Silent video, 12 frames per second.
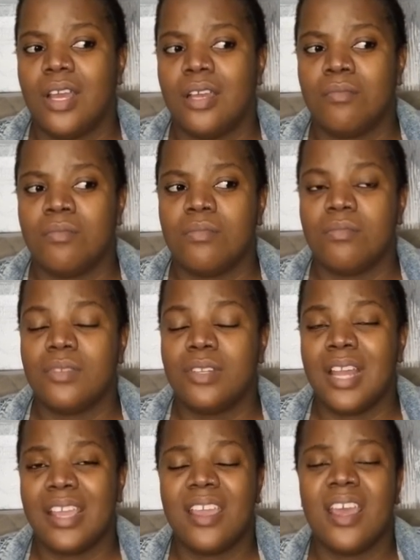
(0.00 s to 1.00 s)

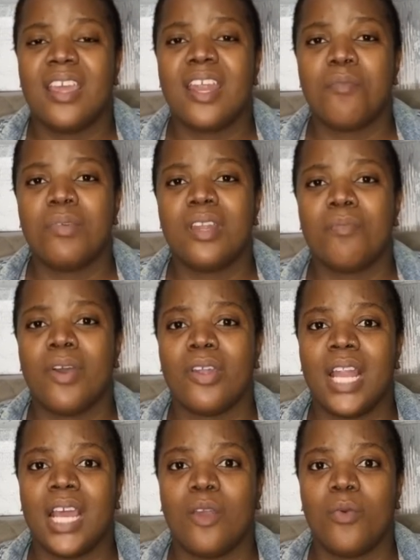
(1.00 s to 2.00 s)
happened
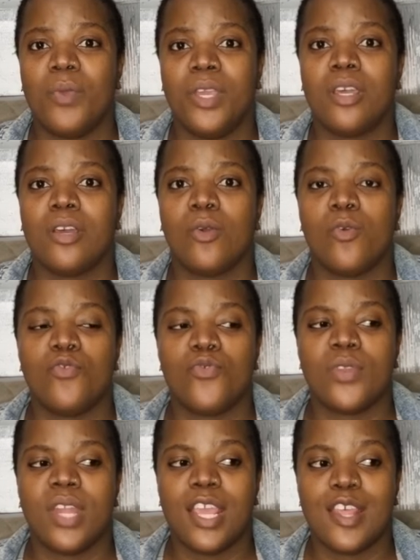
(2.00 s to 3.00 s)
about like a week ago.
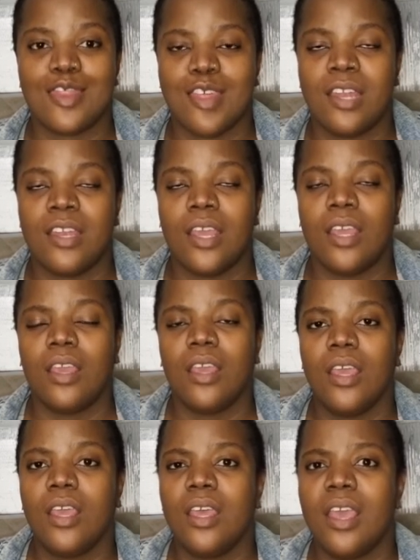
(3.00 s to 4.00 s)
Today is
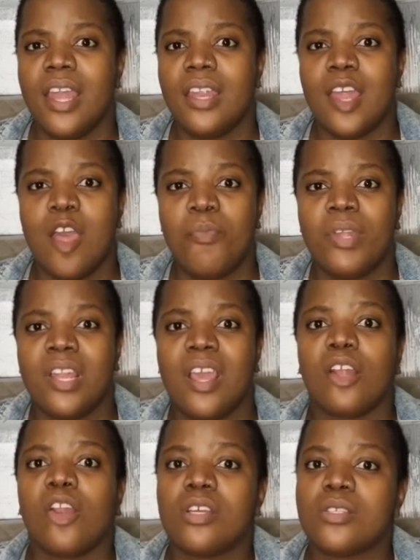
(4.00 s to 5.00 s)
Sunday and it happened
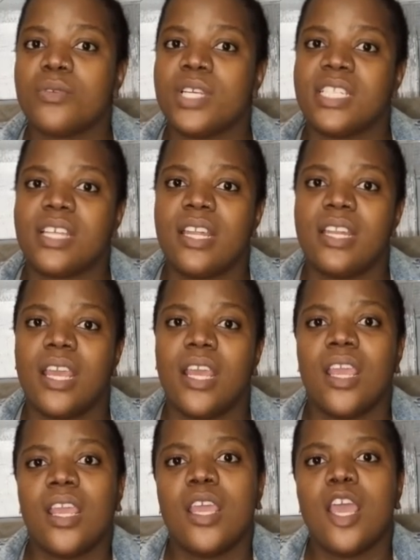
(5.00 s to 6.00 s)
like last week
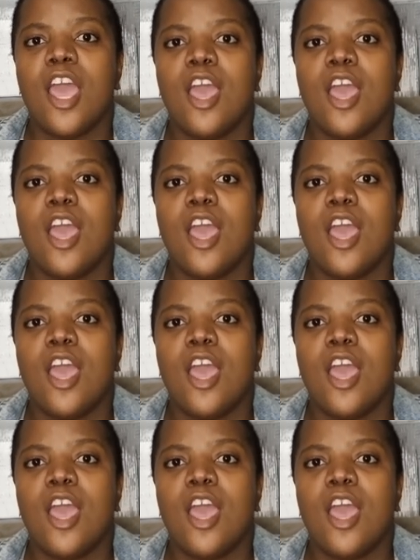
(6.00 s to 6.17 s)
Sunday.